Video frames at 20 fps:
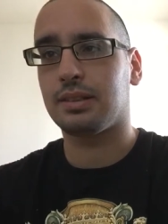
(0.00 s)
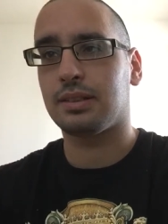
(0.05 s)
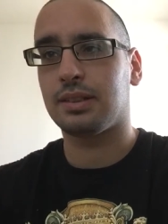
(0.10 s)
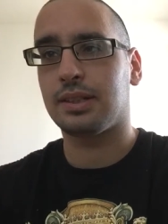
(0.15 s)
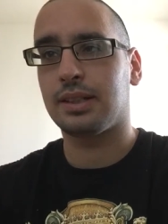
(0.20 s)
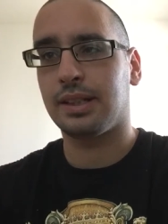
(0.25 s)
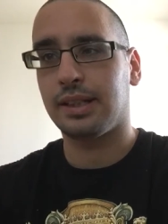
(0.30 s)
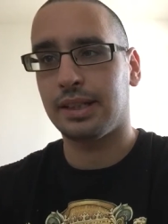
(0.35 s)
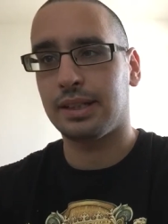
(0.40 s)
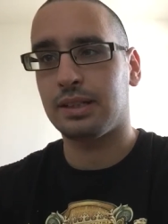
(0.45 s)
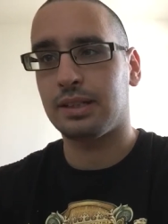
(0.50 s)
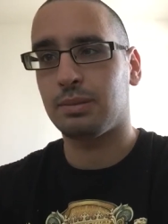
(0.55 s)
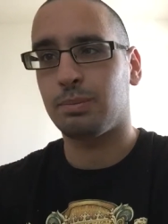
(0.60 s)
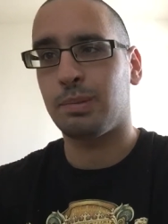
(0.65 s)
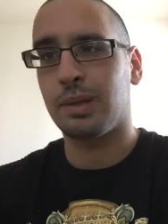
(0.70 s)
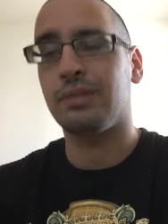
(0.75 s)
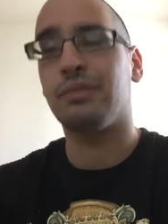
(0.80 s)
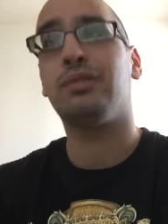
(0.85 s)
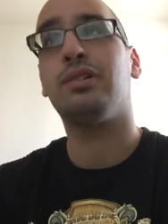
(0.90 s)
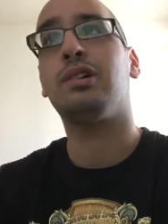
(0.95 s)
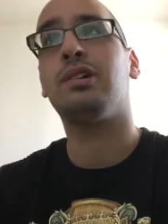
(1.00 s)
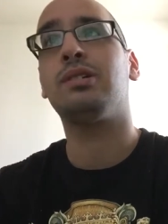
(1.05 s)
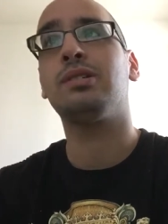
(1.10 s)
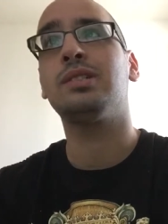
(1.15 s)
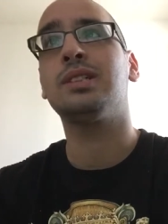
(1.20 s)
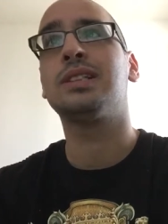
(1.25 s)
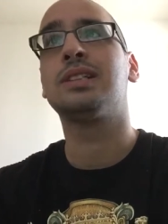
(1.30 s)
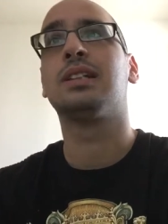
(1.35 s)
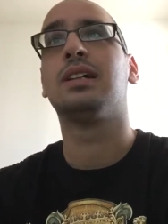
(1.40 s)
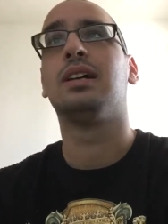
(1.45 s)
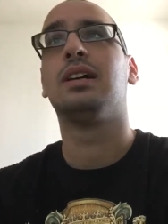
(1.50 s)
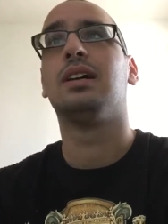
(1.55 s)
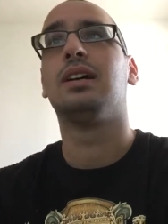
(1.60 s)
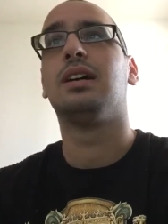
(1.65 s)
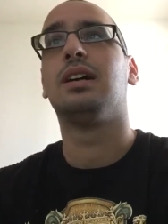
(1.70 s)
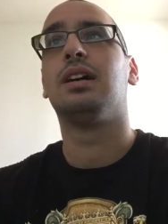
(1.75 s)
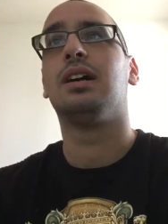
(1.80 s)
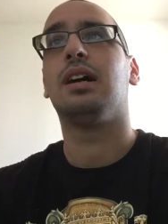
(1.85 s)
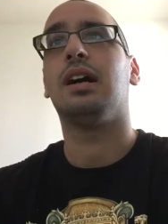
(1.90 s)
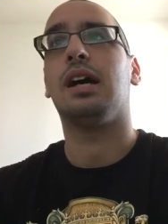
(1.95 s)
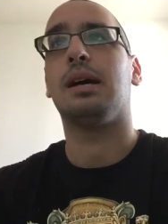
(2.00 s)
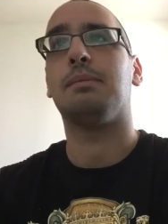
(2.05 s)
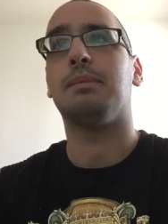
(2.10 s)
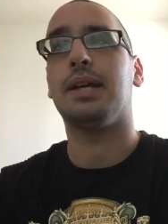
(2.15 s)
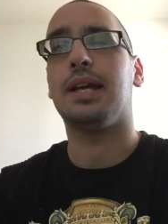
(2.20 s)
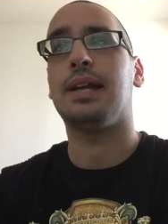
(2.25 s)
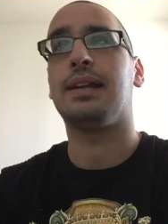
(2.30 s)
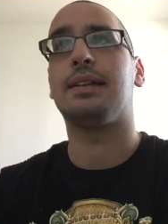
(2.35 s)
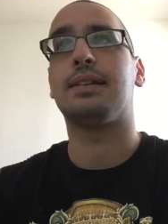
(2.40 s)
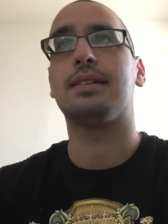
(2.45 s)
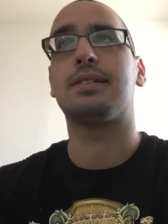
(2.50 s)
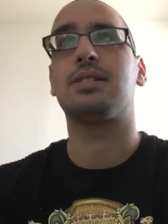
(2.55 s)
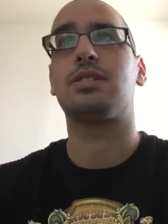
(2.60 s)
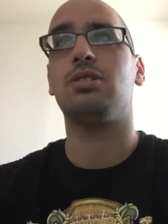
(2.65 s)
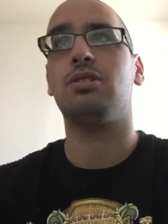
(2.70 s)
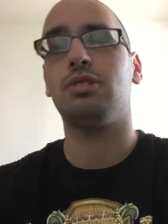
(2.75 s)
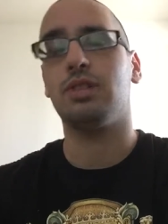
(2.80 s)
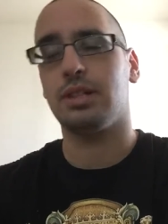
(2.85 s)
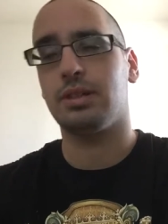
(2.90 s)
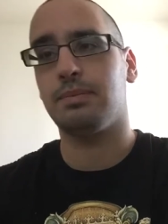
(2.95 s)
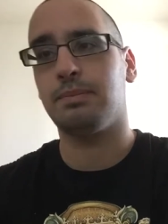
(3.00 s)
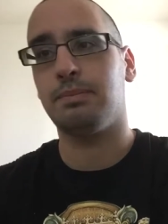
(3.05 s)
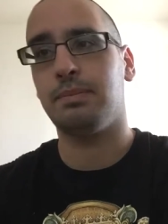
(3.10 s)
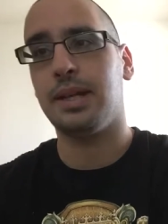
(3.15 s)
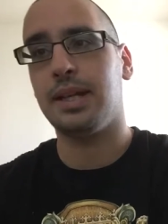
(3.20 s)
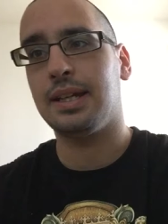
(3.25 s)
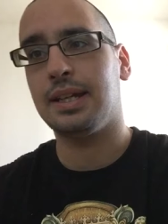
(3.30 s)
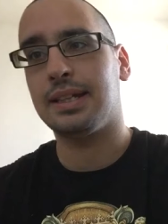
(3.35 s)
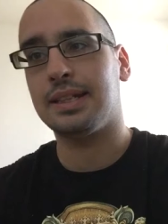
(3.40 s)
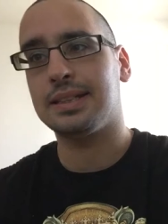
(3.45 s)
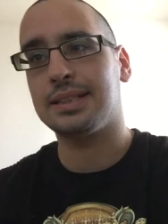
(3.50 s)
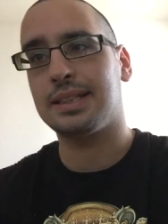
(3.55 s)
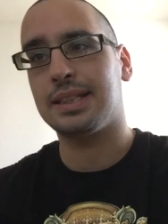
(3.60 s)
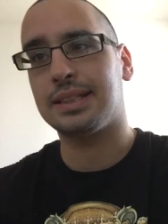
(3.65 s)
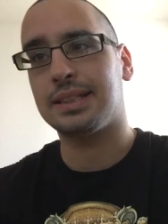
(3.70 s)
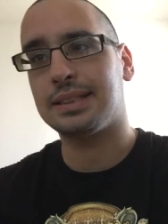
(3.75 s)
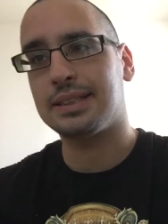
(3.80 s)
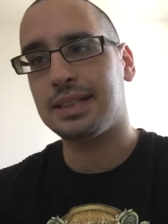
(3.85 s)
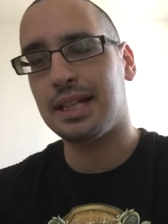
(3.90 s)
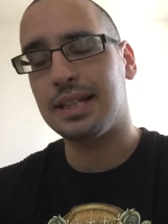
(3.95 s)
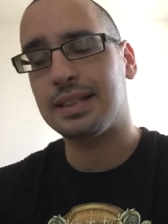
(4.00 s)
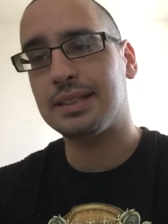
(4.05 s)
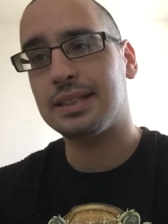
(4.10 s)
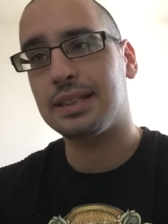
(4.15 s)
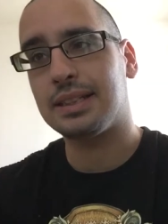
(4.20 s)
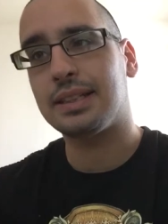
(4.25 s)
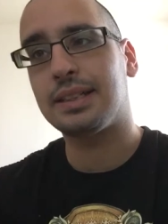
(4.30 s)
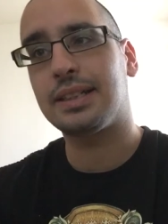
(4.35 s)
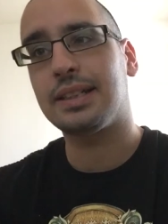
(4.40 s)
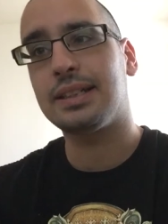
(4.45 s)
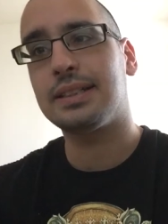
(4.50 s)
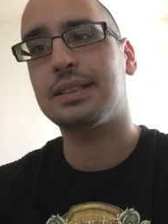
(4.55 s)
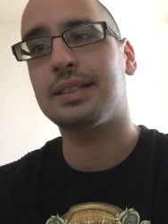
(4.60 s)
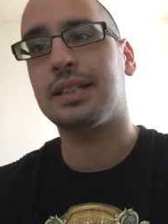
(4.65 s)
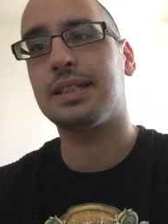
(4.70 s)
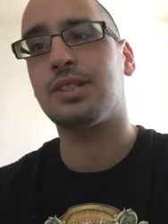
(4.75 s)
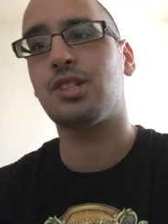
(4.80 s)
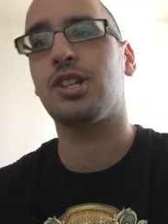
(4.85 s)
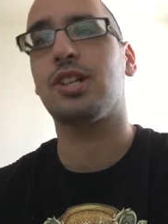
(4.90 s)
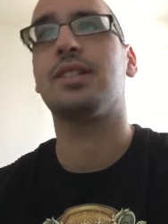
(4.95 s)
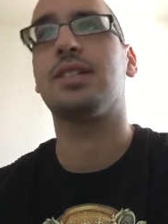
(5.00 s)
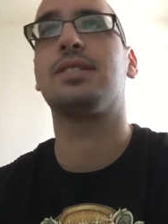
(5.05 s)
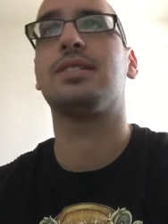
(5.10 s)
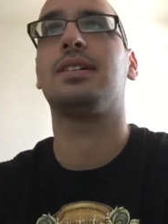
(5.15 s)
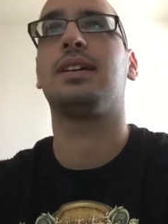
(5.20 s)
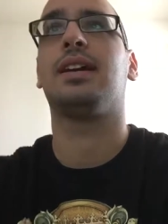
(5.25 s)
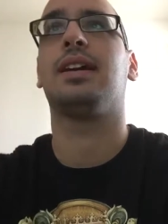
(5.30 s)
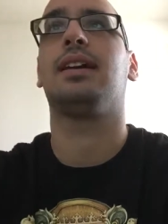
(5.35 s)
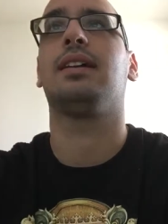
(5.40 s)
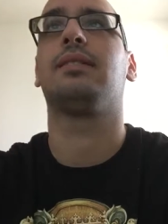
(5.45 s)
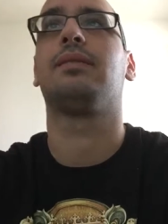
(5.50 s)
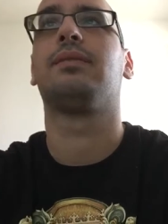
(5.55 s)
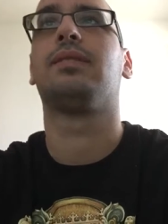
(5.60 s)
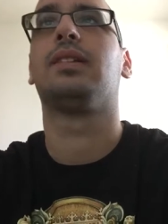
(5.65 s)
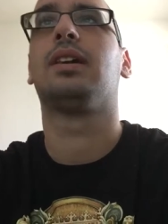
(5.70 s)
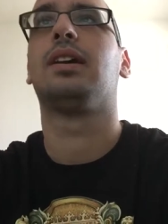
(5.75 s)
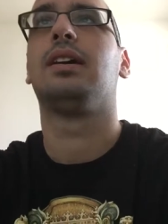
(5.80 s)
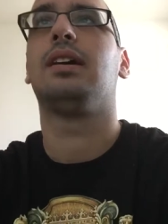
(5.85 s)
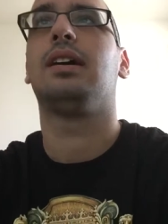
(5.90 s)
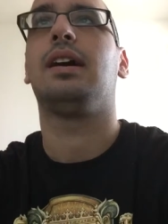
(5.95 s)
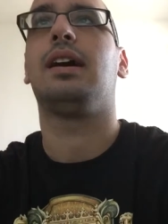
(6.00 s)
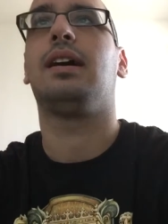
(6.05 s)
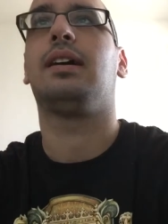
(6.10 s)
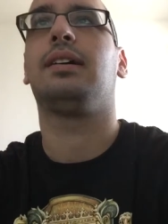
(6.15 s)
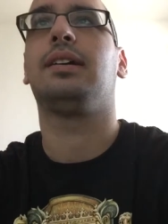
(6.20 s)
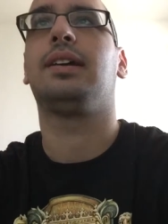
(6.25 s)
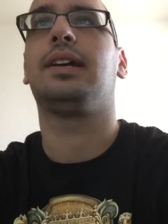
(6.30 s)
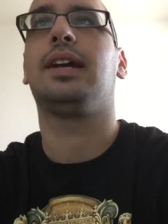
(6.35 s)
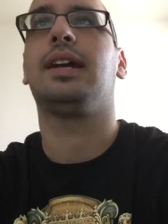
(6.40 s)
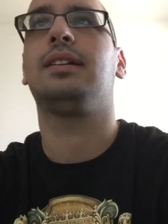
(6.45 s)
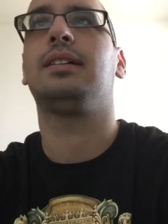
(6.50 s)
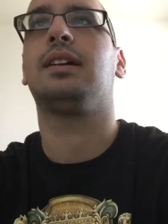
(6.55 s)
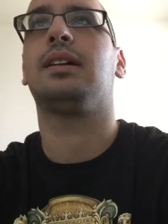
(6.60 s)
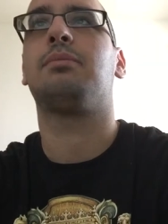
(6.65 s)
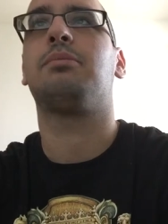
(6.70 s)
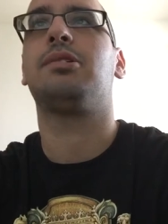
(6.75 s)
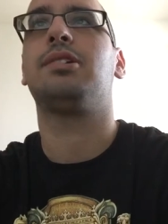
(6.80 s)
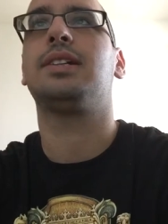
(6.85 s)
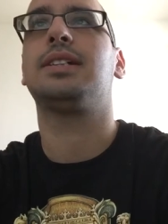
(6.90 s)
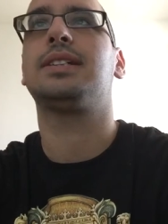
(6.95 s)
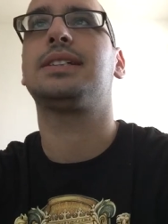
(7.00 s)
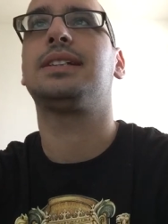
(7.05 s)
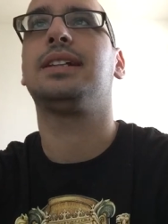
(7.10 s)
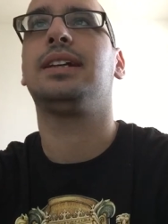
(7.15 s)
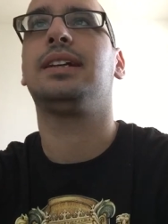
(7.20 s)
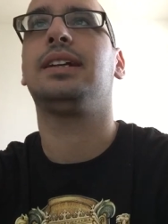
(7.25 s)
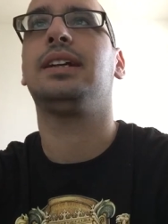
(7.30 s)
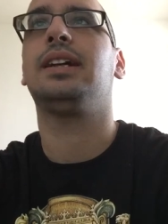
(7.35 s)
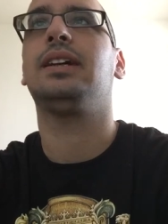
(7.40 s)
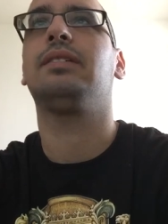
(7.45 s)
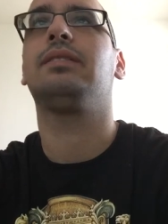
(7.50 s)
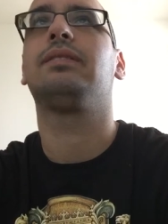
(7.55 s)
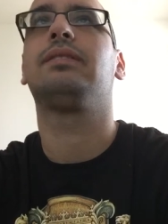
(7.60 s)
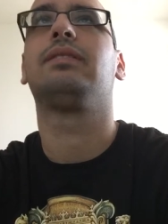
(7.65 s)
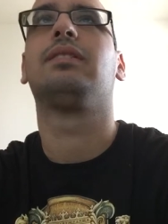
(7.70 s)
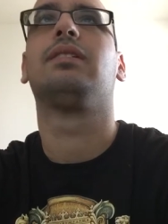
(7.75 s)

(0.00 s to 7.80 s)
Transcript: Crete by force um, and destroy many Christian sites in Crete, such as the Arcadia Monastery,